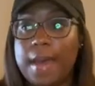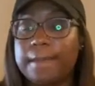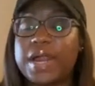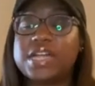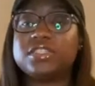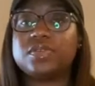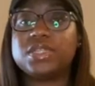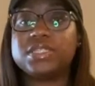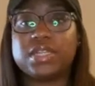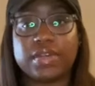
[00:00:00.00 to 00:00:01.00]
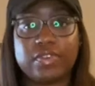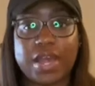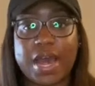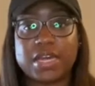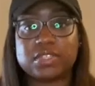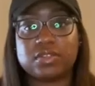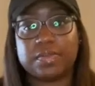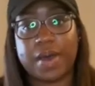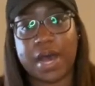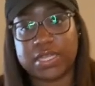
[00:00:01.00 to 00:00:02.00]
But I just wanted to leave you guys on a
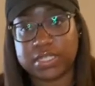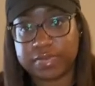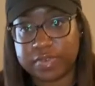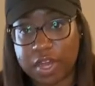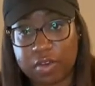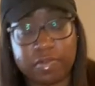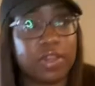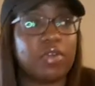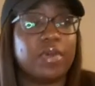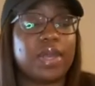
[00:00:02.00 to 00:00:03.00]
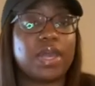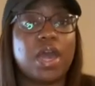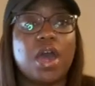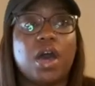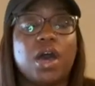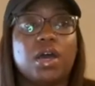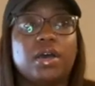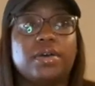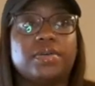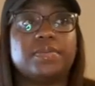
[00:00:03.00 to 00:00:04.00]
positive note really quick.
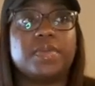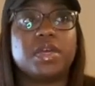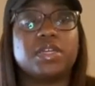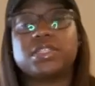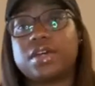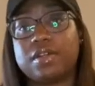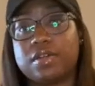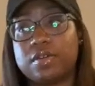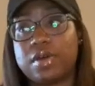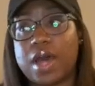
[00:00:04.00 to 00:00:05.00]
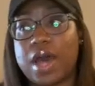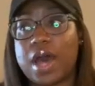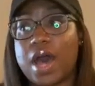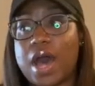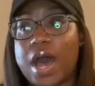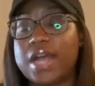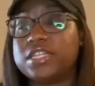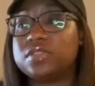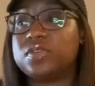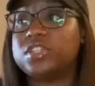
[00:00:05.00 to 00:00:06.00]
Um, so I
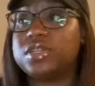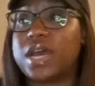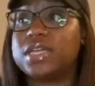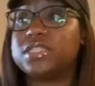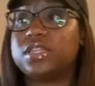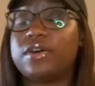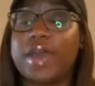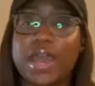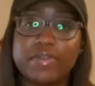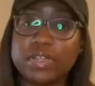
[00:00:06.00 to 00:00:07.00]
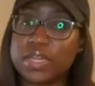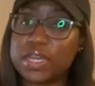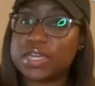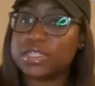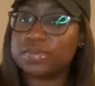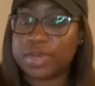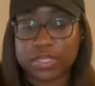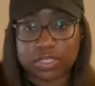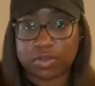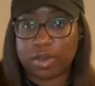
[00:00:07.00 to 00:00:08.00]
just want you guys to know everything is
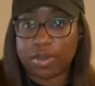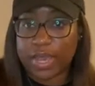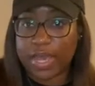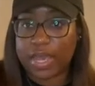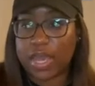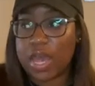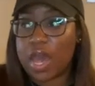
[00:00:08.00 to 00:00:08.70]
mental, okay?